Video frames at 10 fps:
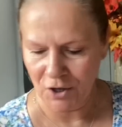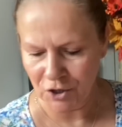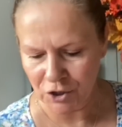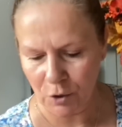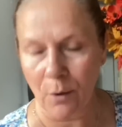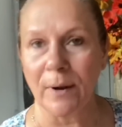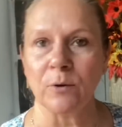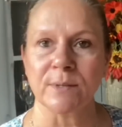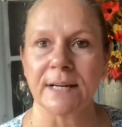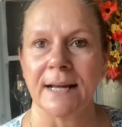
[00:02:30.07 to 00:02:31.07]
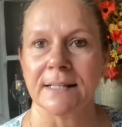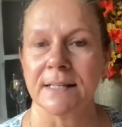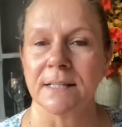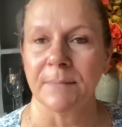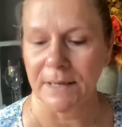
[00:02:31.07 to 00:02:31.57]
So I went upstairs
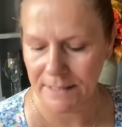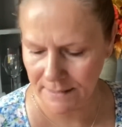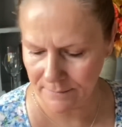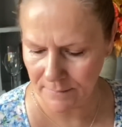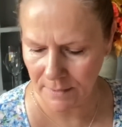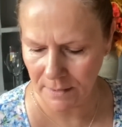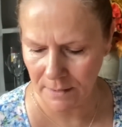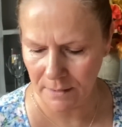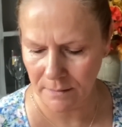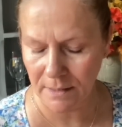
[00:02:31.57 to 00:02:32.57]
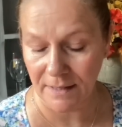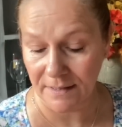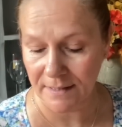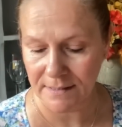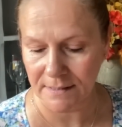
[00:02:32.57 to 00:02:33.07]
into my, yeah, they're
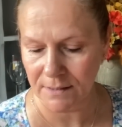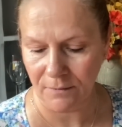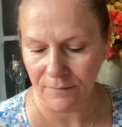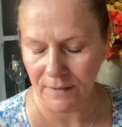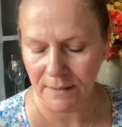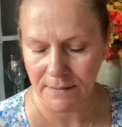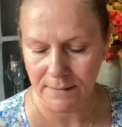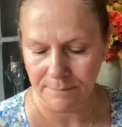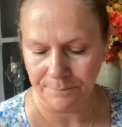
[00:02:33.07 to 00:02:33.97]
nice and soft these.